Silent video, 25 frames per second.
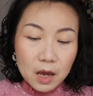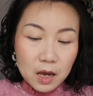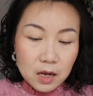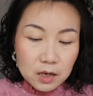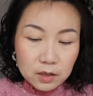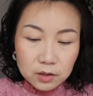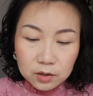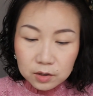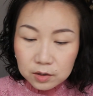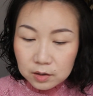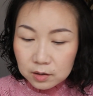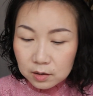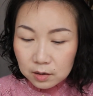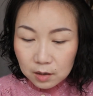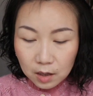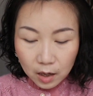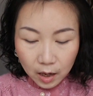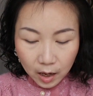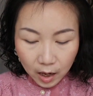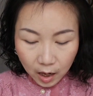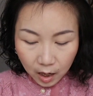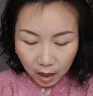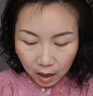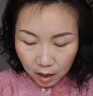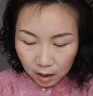is
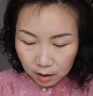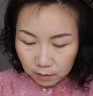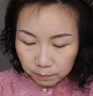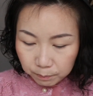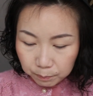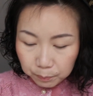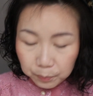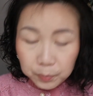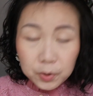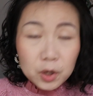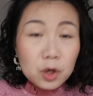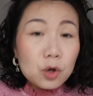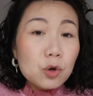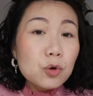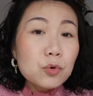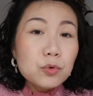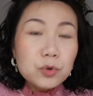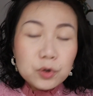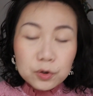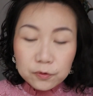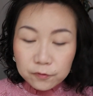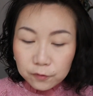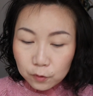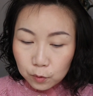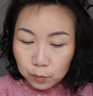
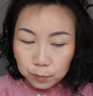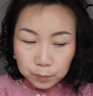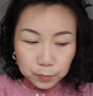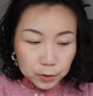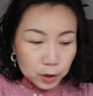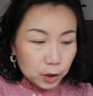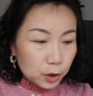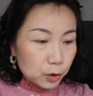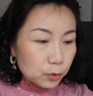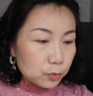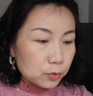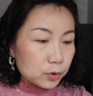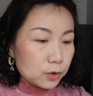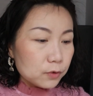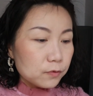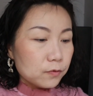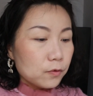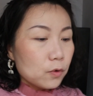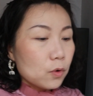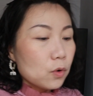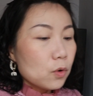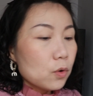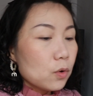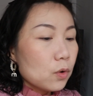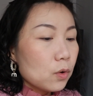beautiful,
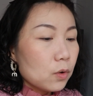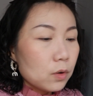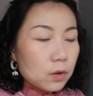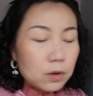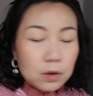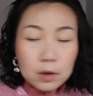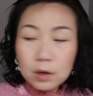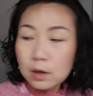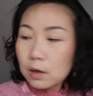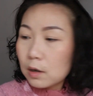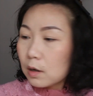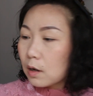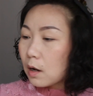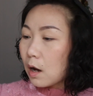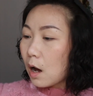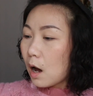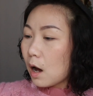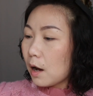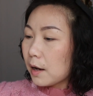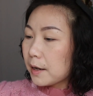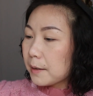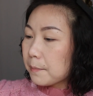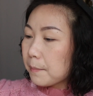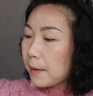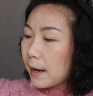beautiful
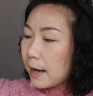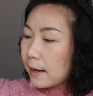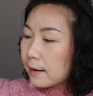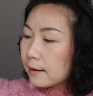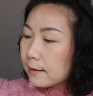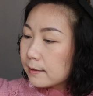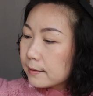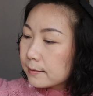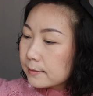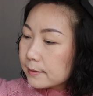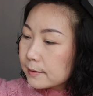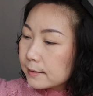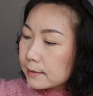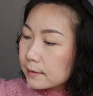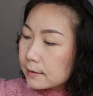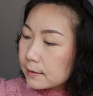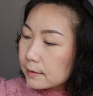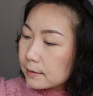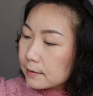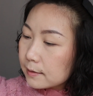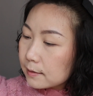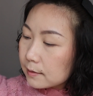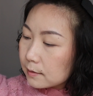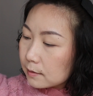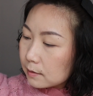eye
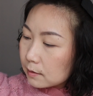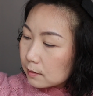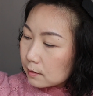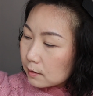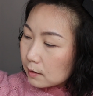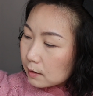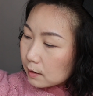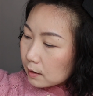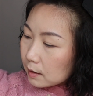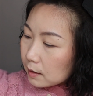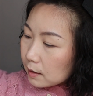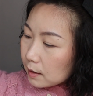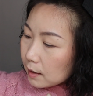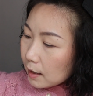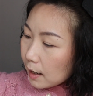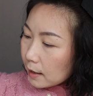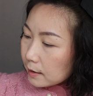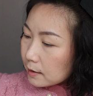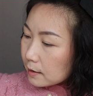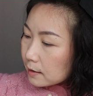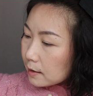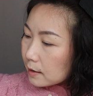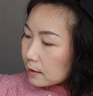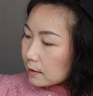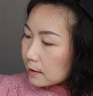palettes.
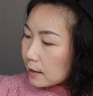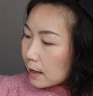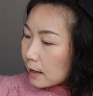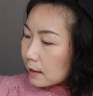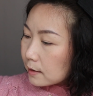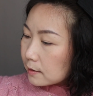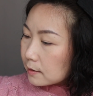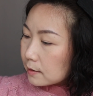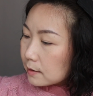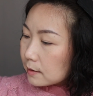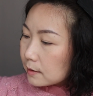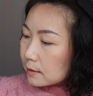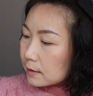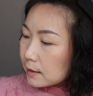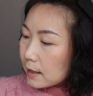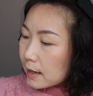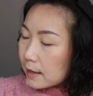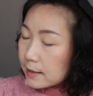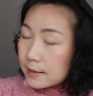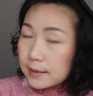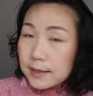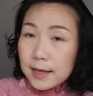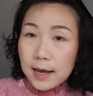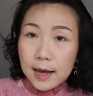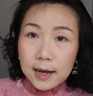And then let's
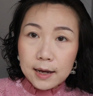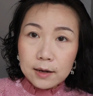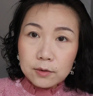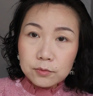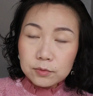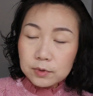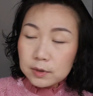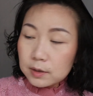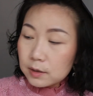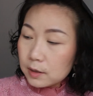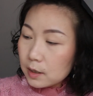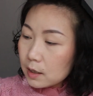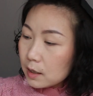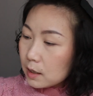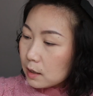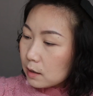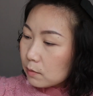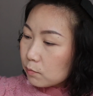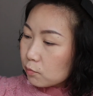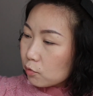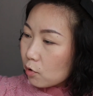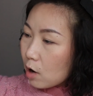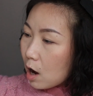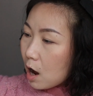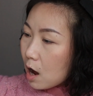test out
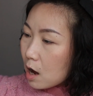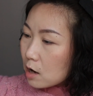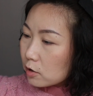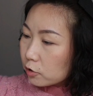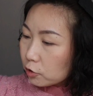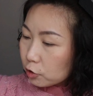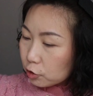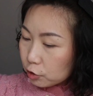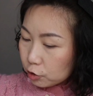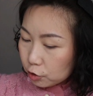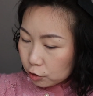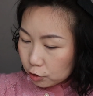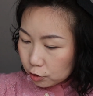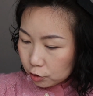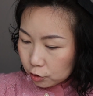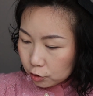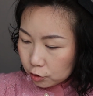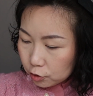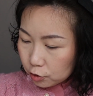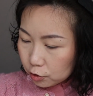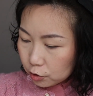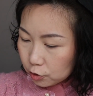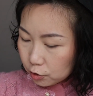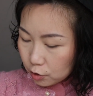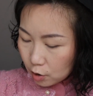the brush
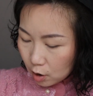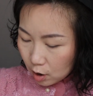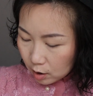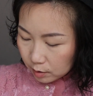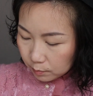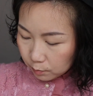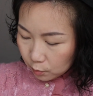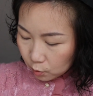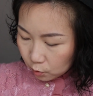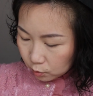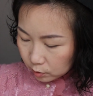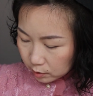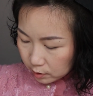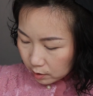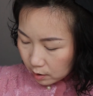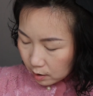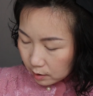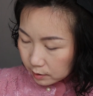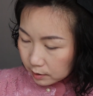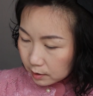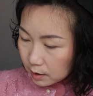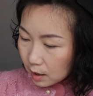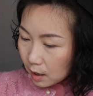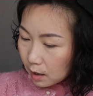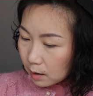I bought
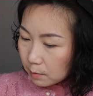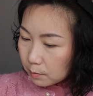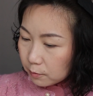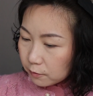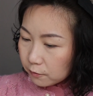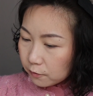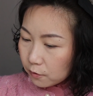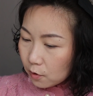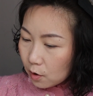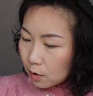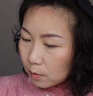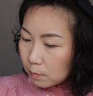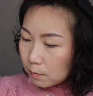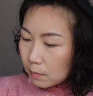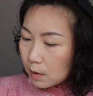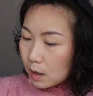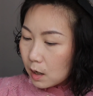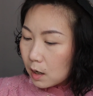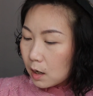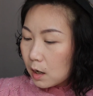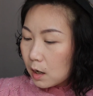last time from